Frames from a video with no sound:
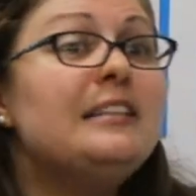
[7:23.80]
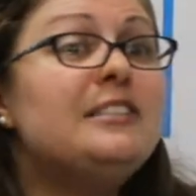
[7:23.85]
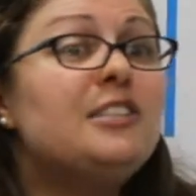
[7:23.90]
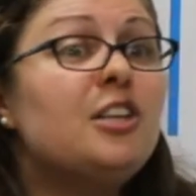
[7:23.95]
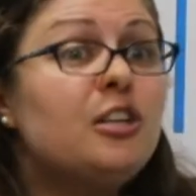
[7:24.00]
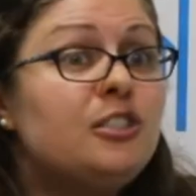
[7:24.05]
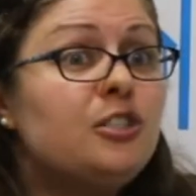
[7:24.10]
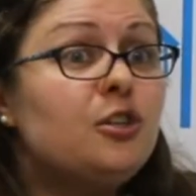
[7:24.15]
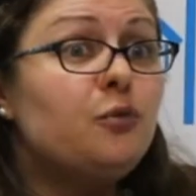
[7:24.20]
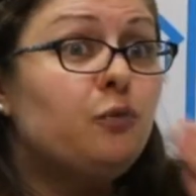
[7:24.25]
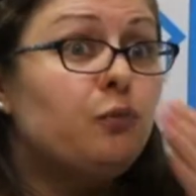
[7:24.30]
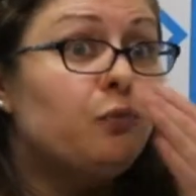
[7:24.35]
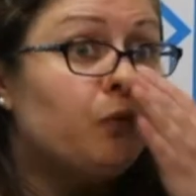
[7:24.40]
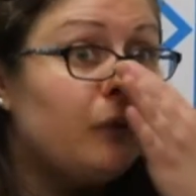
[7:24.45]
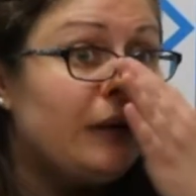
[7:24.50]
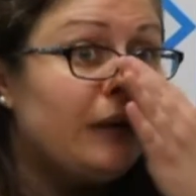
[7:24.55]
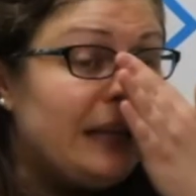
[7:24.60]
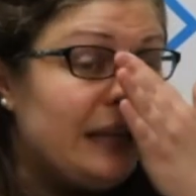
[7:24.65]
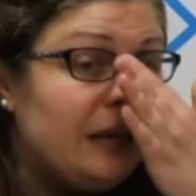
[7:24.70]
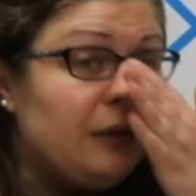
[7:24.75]
It's also
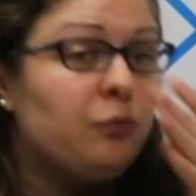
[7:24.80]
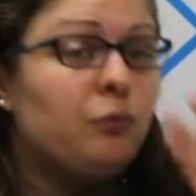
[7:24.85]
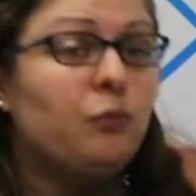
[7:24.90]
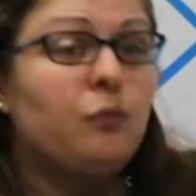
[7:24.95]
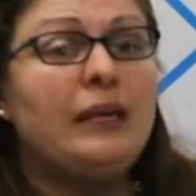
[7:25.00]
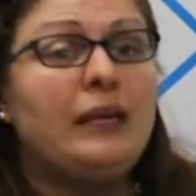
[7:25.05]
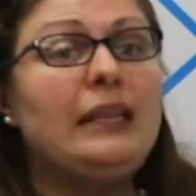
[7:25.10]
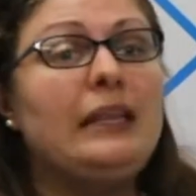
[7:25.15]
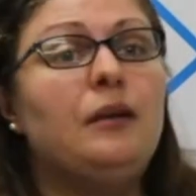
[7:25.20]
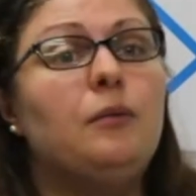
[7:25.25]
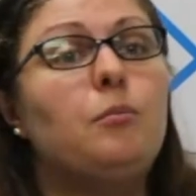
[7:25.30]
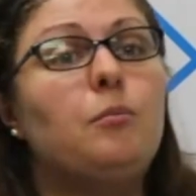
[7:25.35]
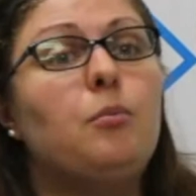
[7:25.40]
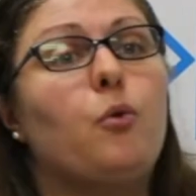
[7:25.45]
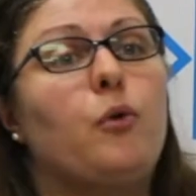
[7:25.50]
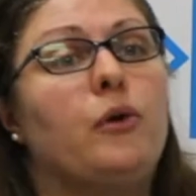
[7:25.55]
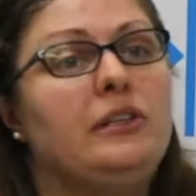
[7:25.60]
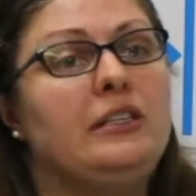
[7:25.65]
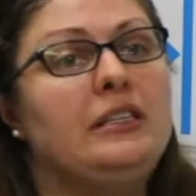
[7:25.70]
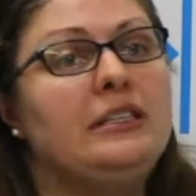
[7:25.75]
really, really
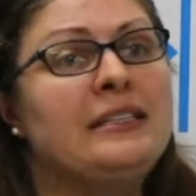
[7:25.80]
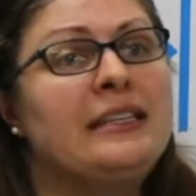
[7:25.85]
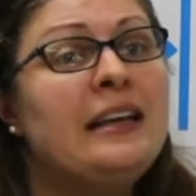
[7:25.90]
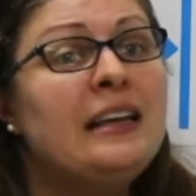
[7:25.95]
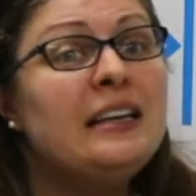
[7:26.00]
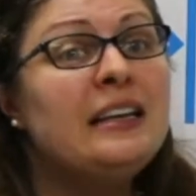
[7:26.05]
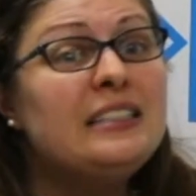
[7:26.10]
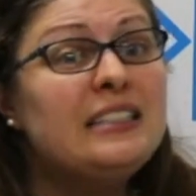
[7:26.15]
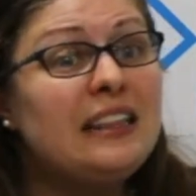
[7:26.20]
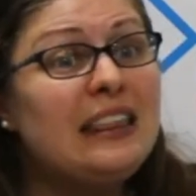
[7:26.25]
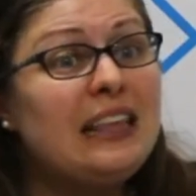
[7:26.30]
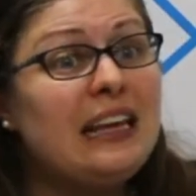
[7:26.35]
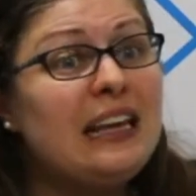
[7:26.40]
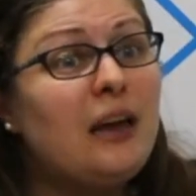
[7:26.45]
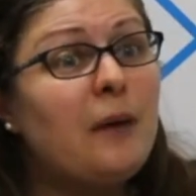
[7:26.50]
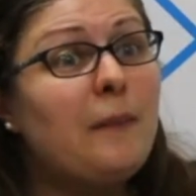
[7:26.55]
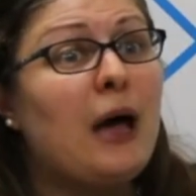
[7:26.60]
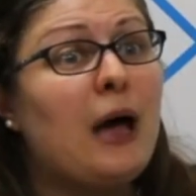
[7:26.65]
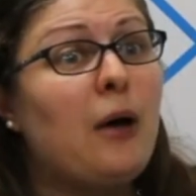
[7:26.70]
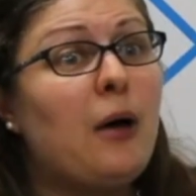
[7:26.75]
important to
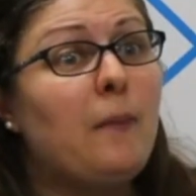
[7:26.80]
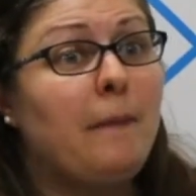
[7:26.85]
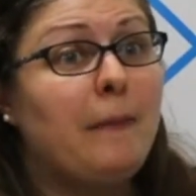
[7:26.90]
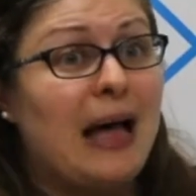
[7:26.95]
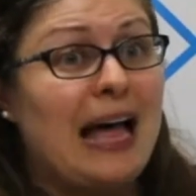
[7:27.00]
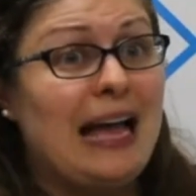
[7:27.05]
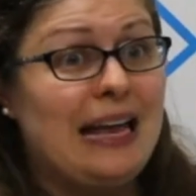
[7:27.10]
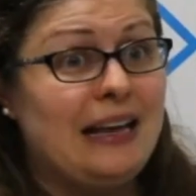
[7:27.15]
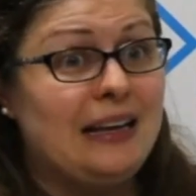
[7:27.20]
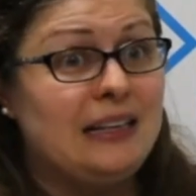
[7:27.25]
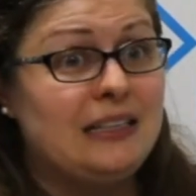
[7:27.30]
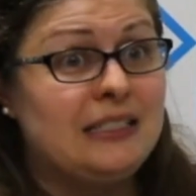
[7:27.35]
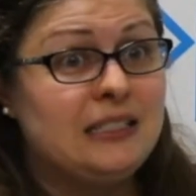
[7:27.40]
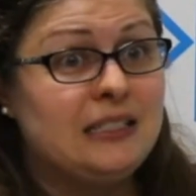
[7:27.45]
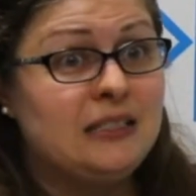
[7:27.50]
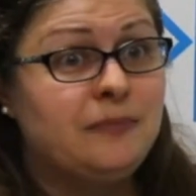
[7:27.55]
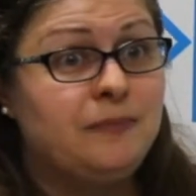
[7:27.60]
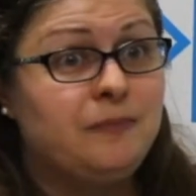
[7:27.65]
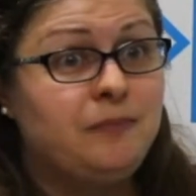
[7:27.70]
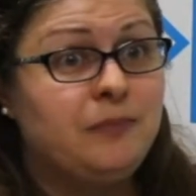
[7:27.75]
think about
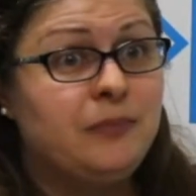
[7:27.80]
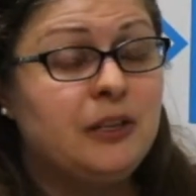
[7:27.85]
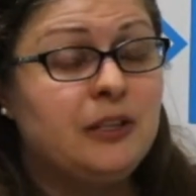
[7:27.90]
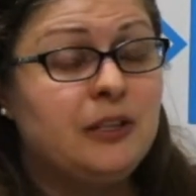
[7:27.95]
bias.